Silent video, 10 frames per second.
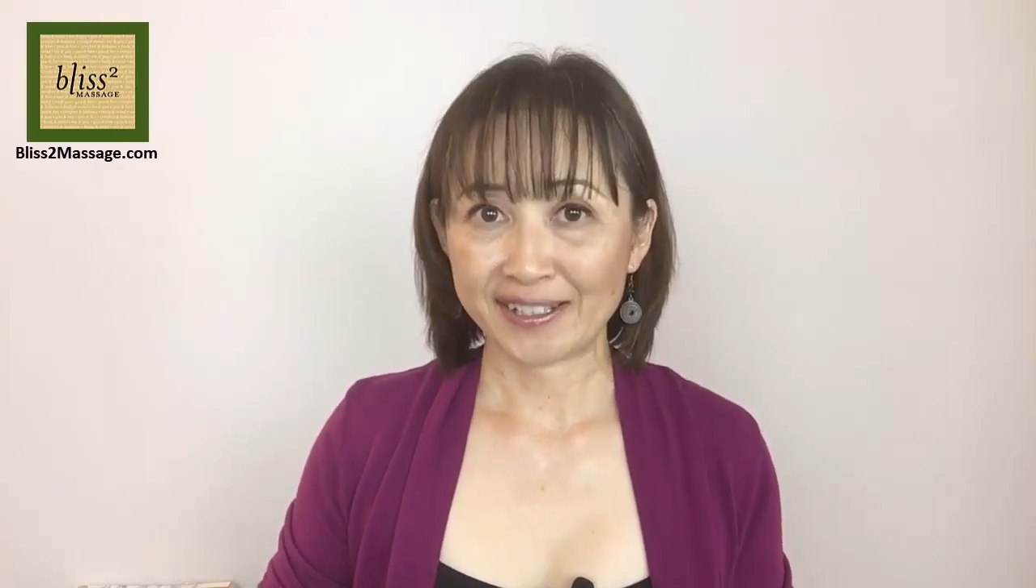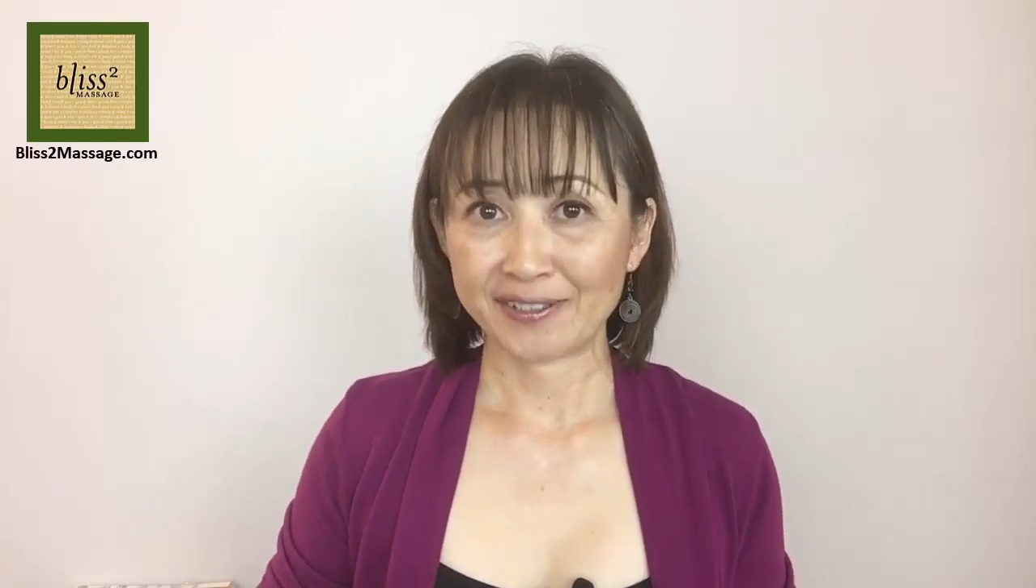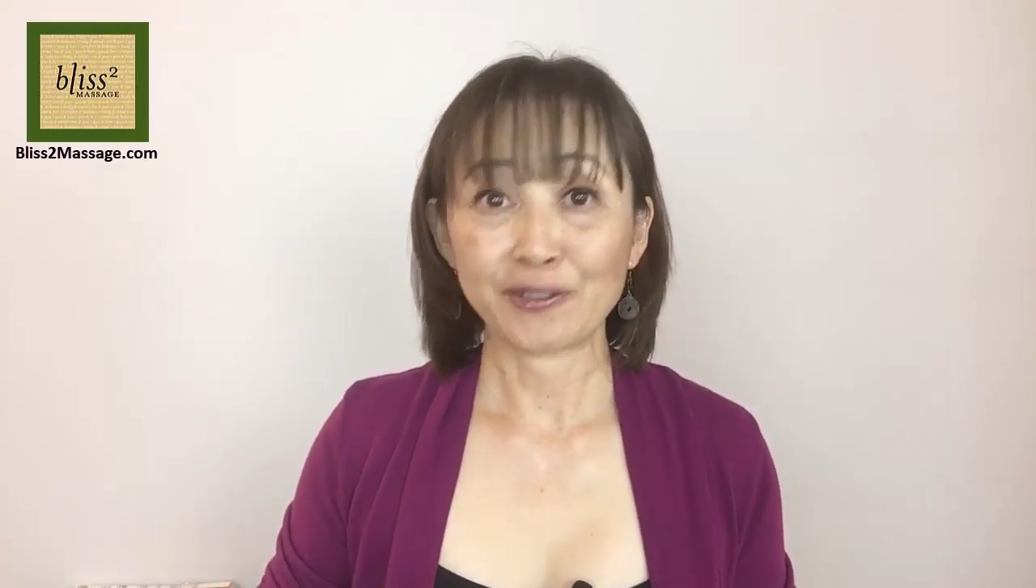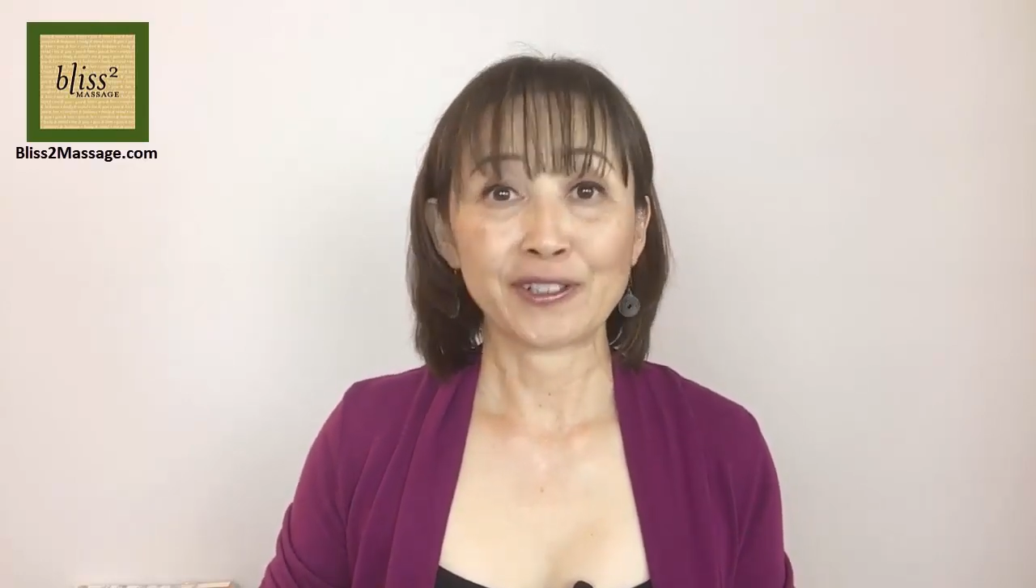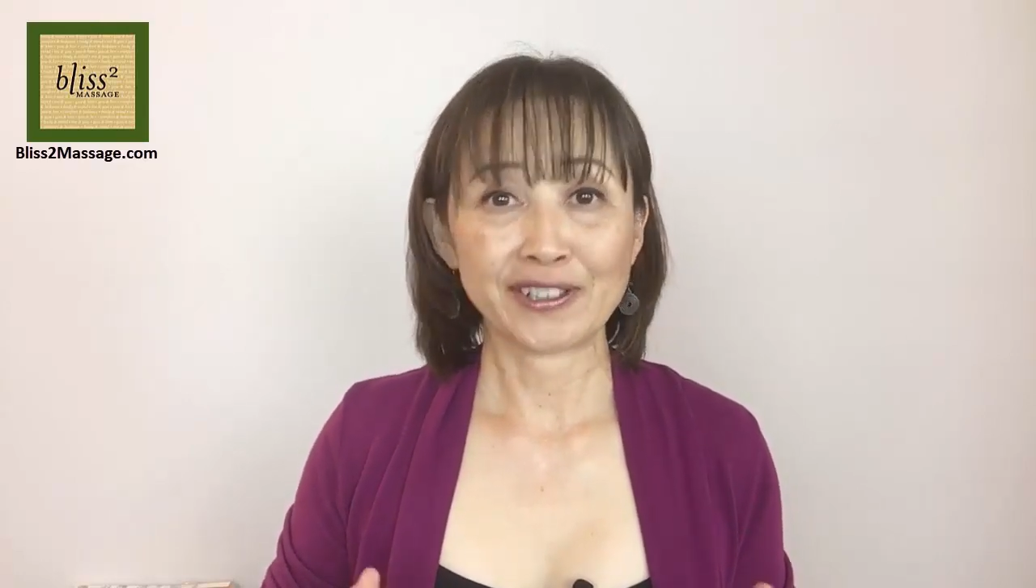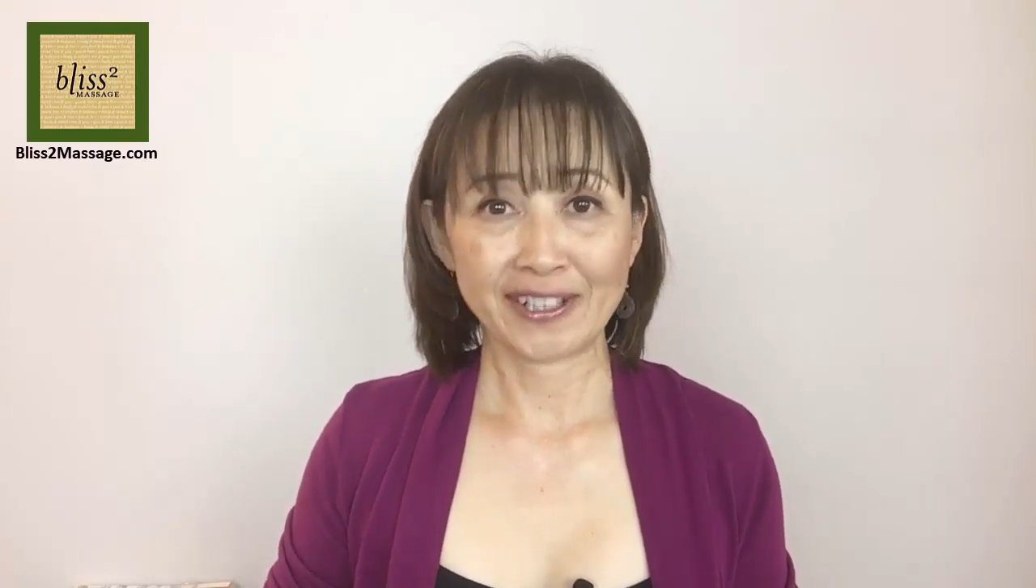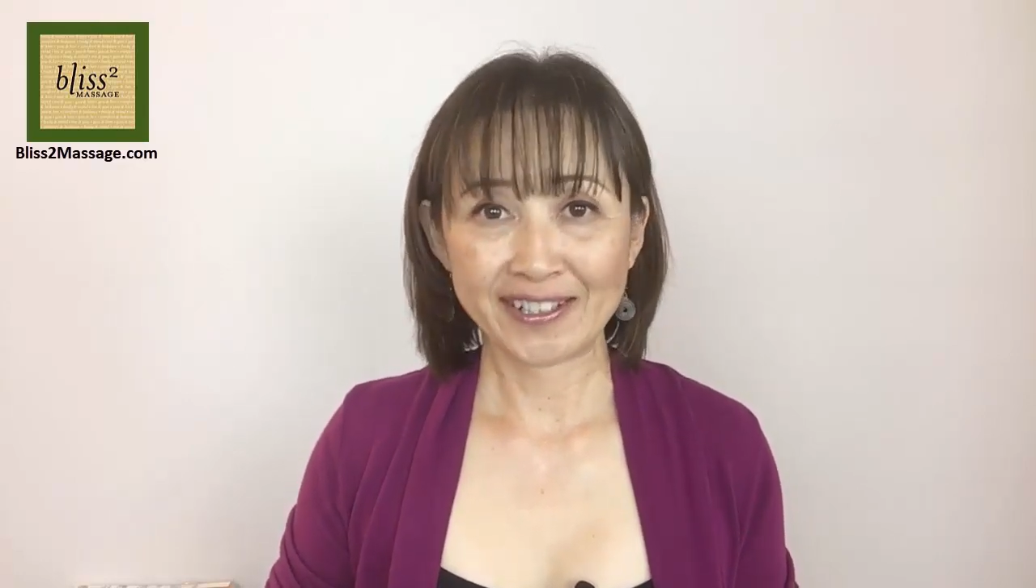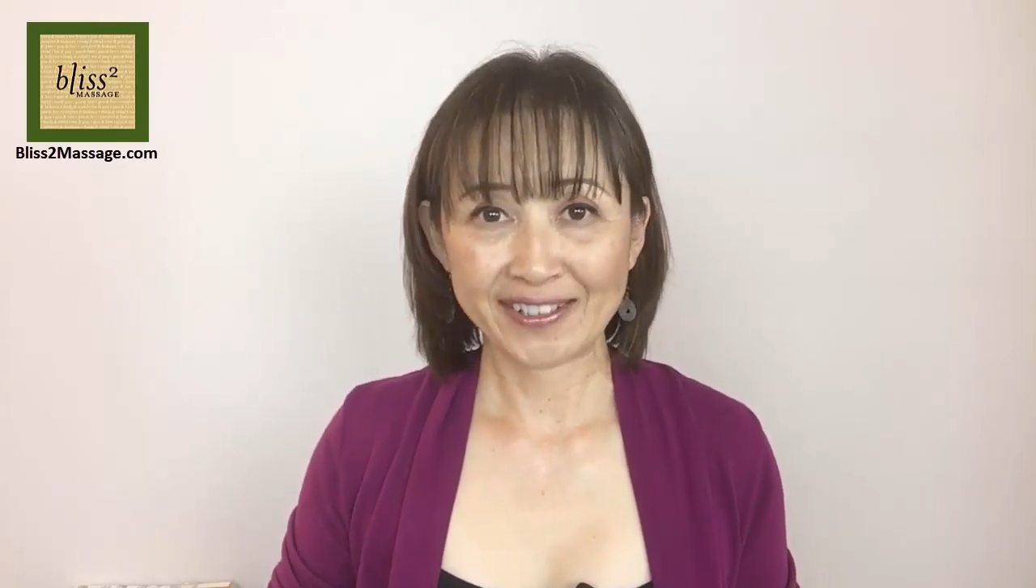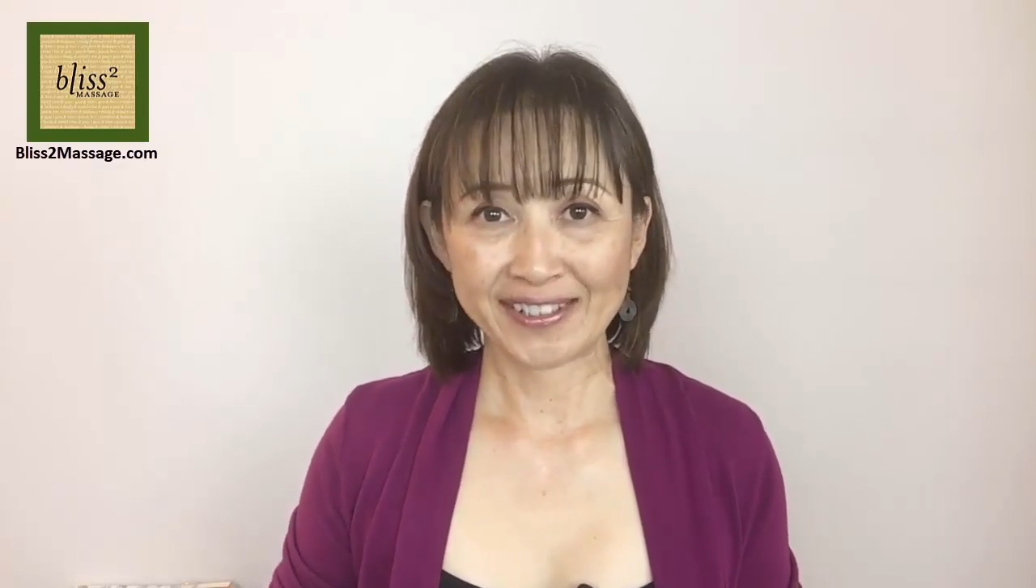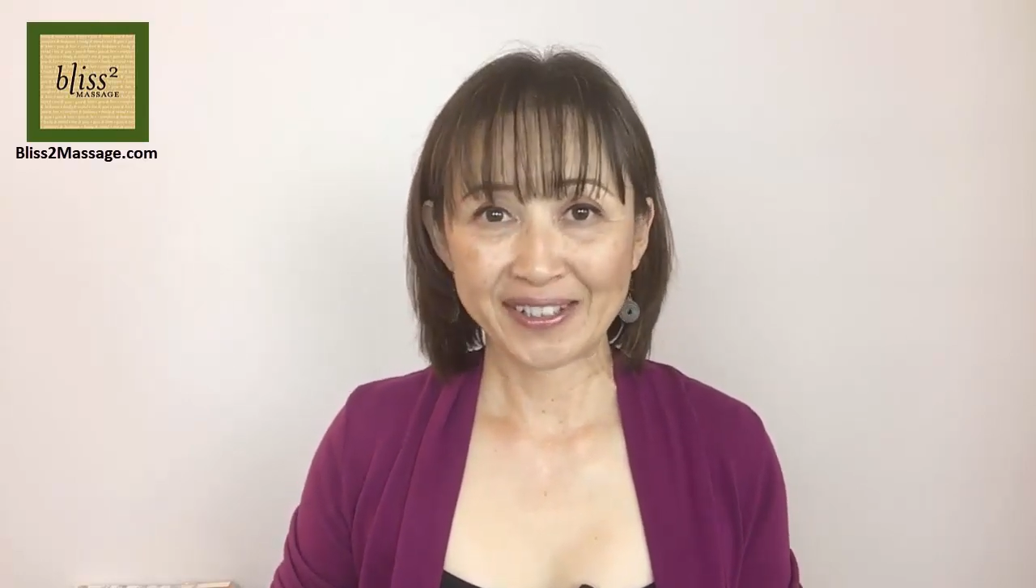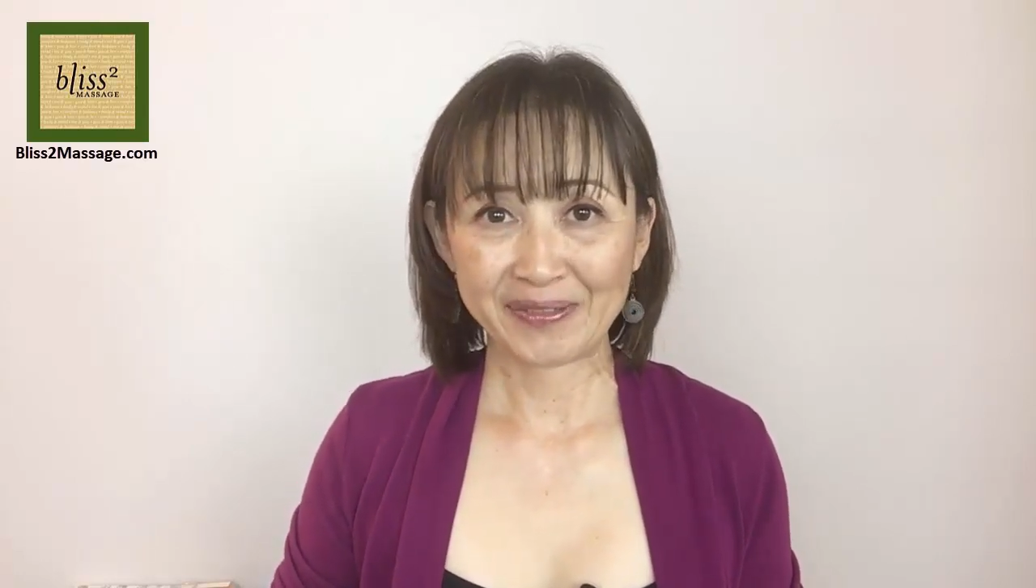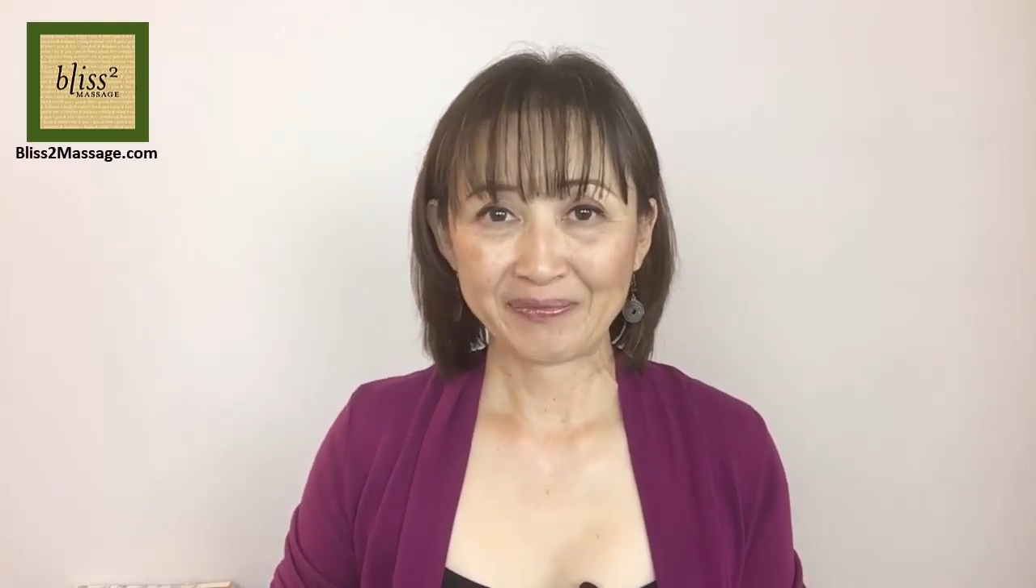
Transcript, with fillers: congratulations.